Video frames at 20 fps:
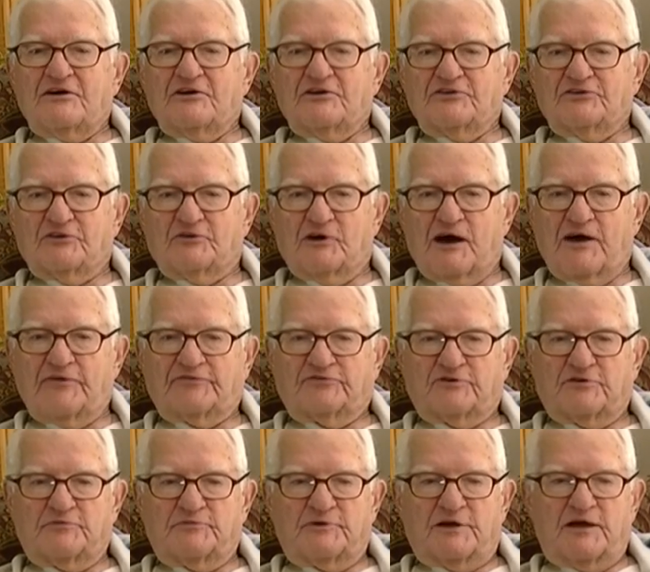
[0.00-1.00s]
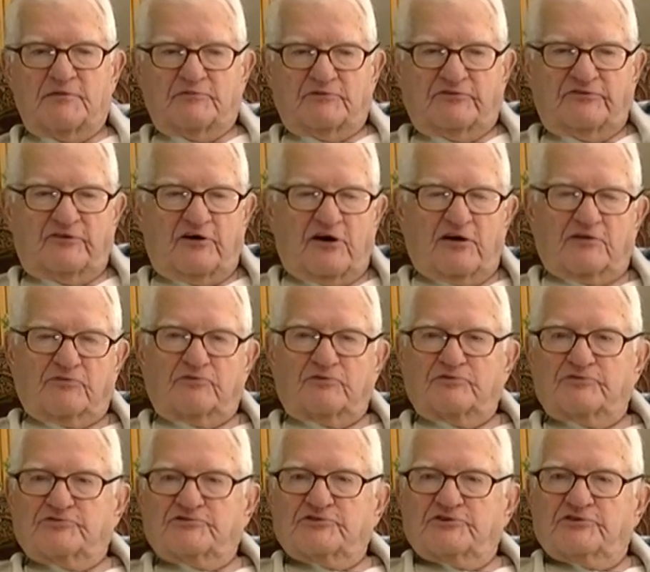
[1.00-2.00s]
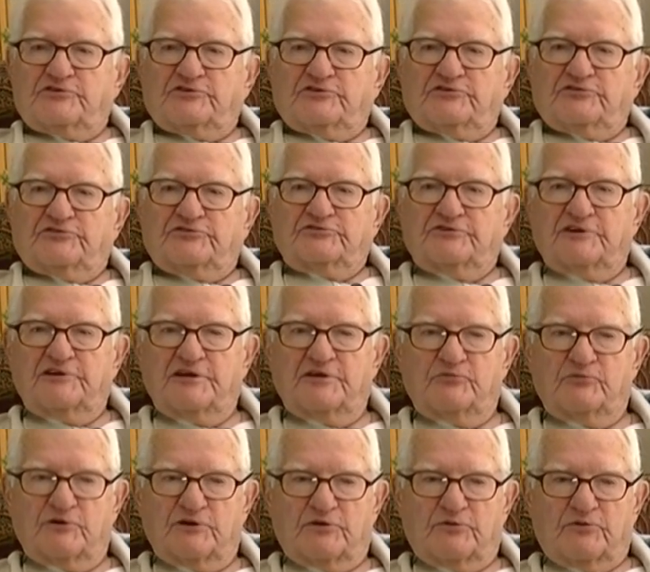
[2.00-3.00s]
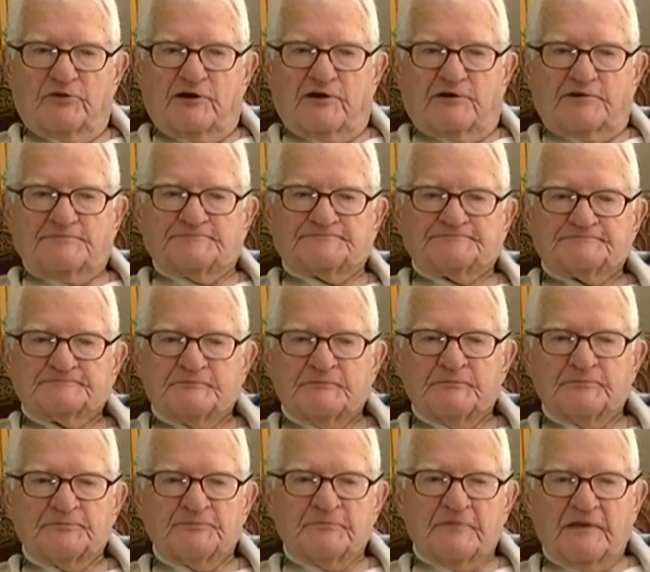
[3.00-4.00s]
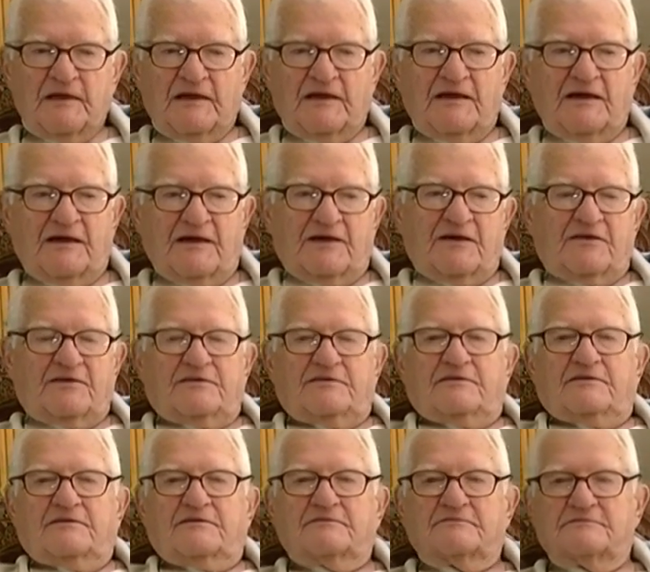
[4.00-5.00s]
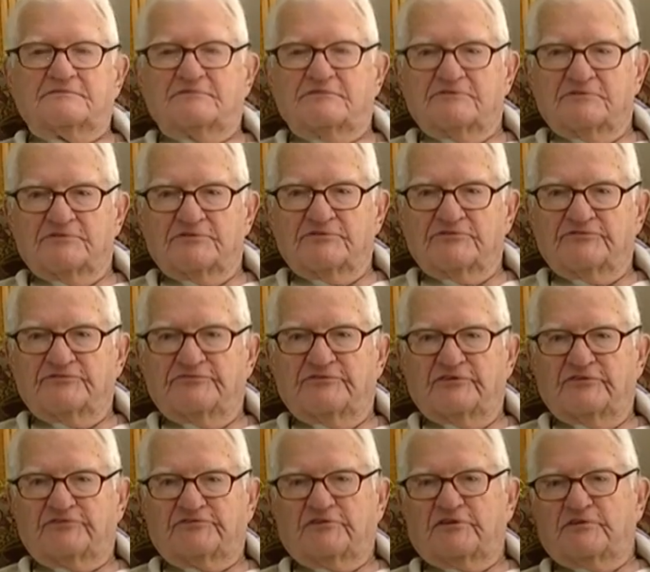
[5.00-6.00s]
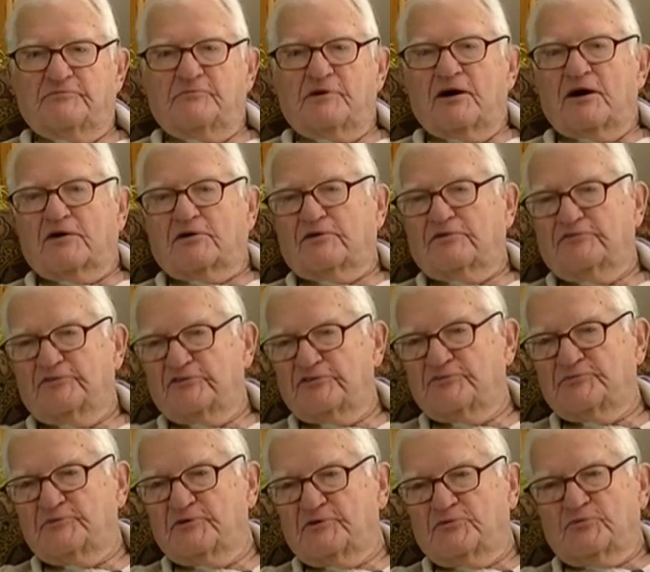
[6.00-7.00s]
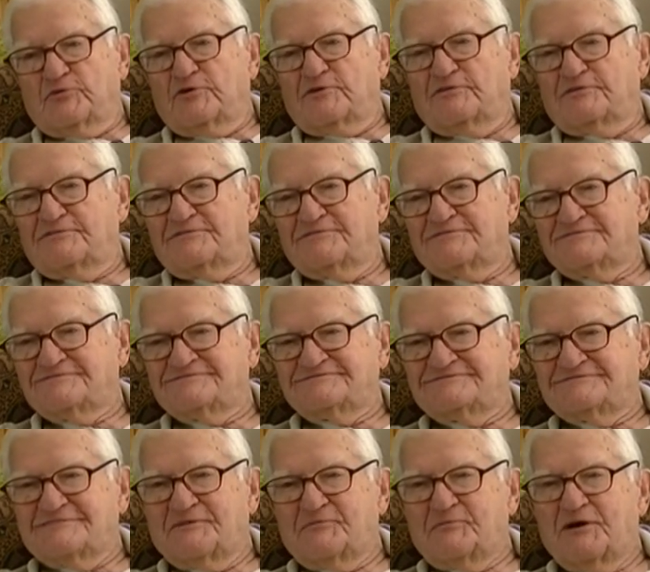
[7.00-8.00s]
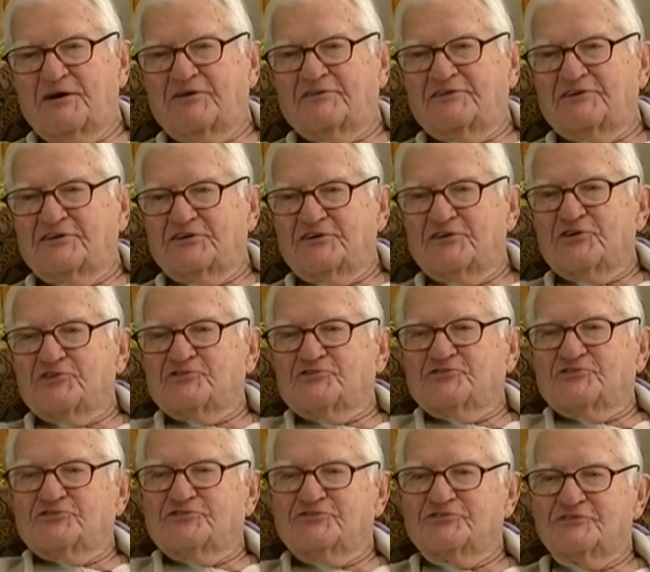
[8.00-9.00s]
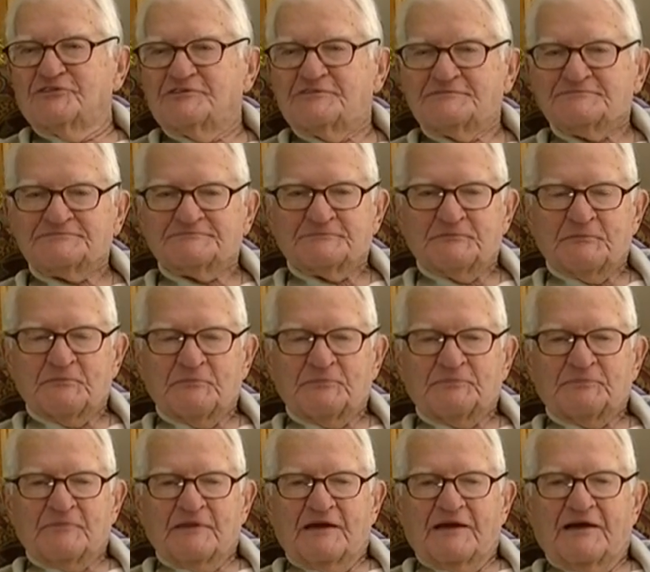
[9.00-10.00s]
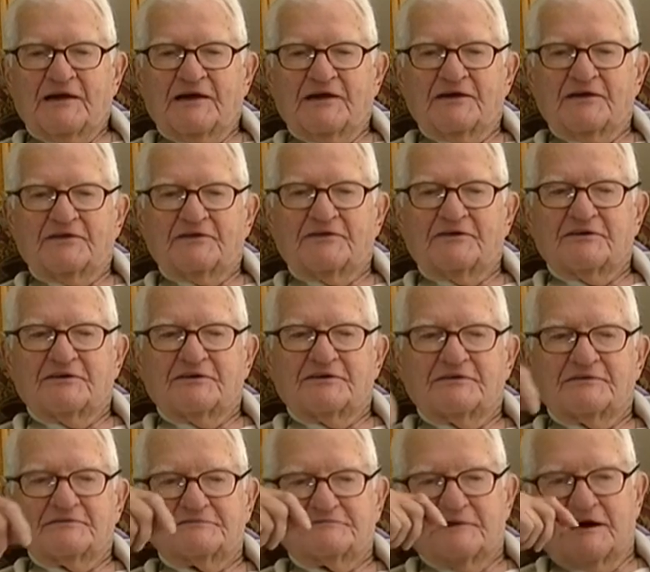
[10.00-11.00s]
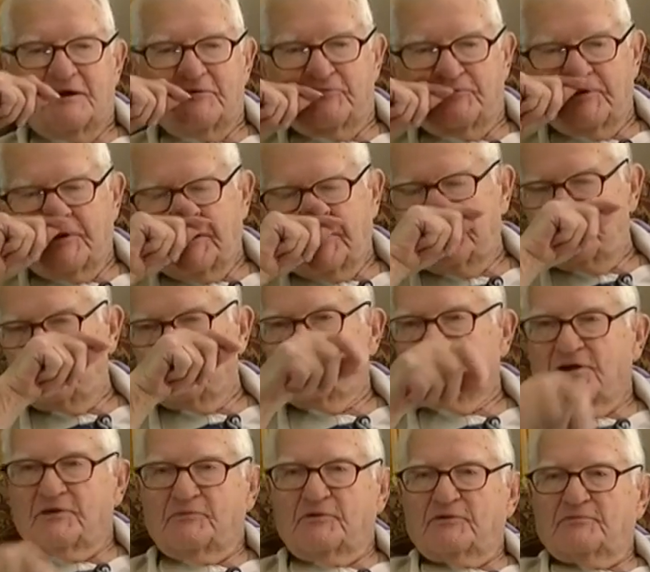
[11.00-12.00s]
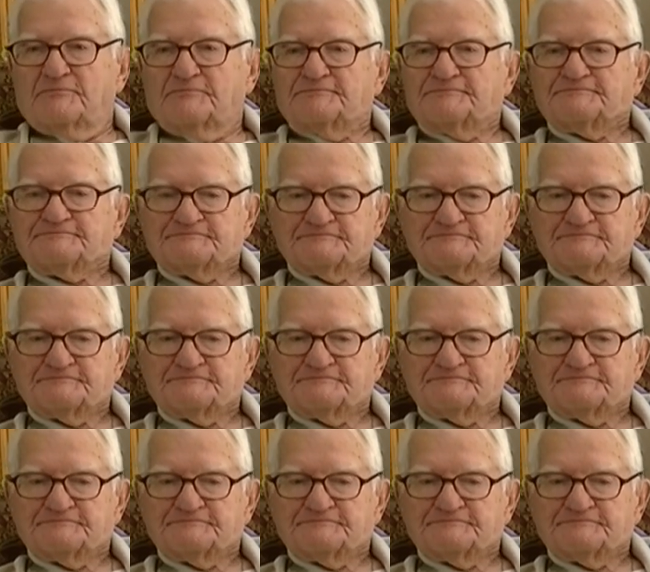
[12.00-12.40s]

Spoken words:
So after he became a follower of Jesus, he went around, and there's 50 biographies been written about Ignatius. And I've read some of them.